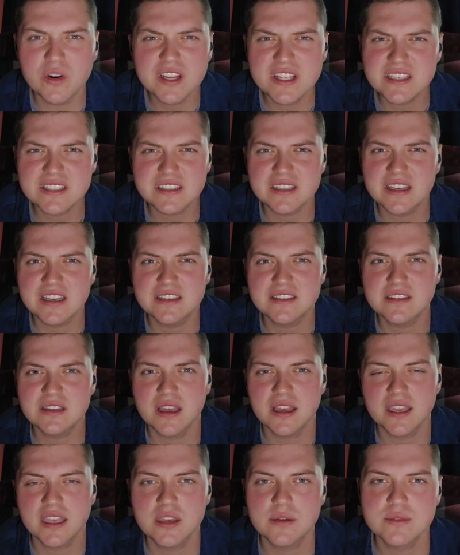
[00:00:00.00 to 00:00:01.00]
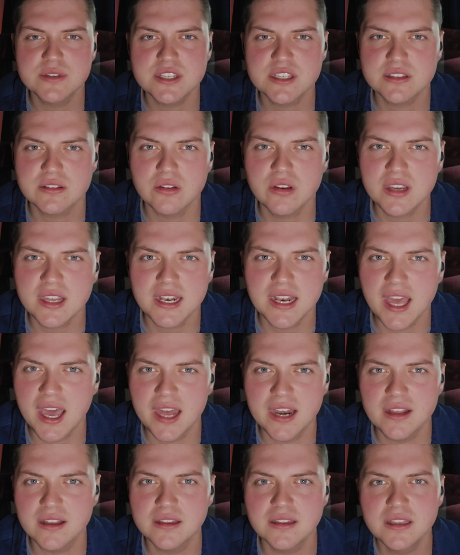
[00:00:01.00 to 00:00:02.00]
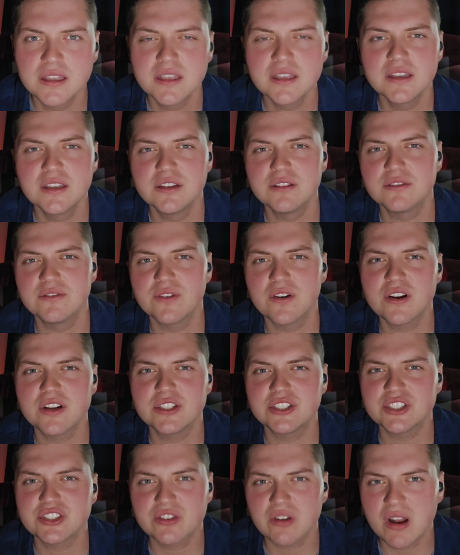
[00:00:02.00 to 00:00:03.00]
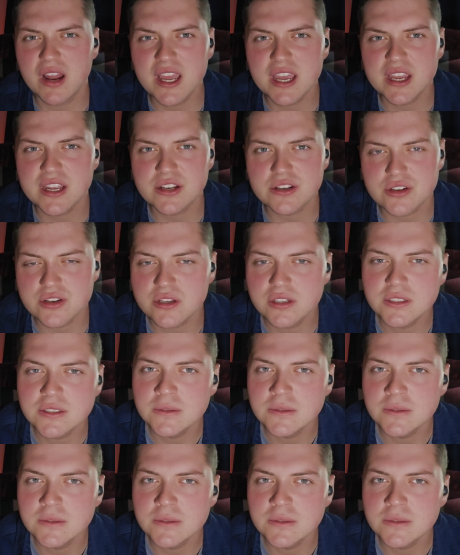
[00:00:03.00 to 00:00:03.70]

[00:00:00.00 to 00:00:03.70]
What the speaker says: What is this? Like, he was just looking at it. It was very strange.